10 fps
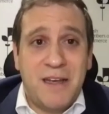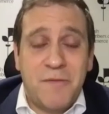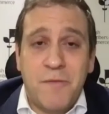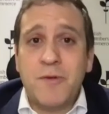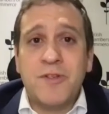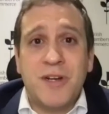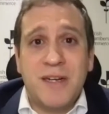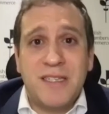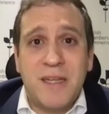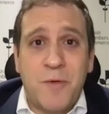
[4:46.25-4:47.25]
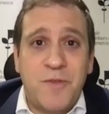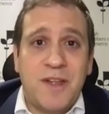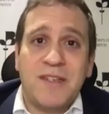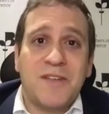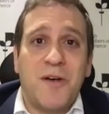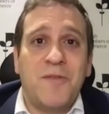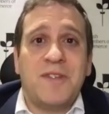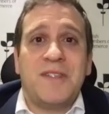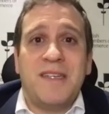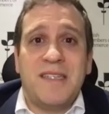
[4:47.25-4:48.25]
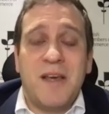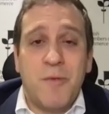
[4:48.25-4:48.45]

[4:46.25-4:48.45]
unfortunately, some of the insolvencies that